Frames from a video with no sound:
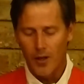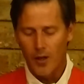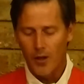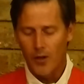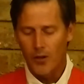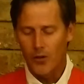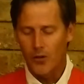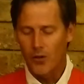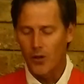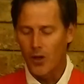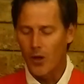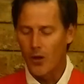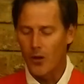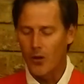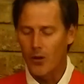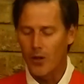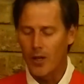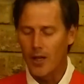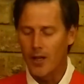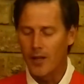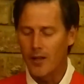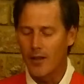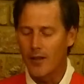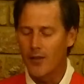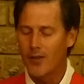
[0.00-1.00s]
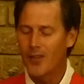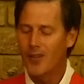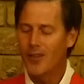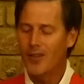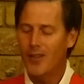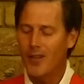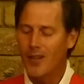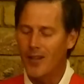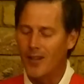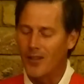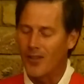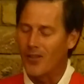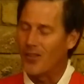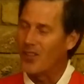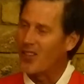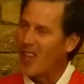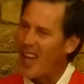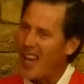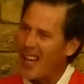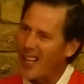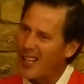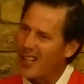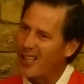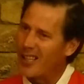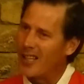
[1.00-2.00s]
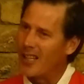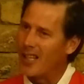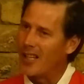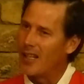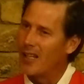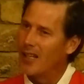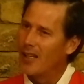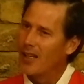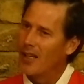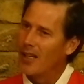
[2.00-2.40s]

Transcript: so it isn't exactly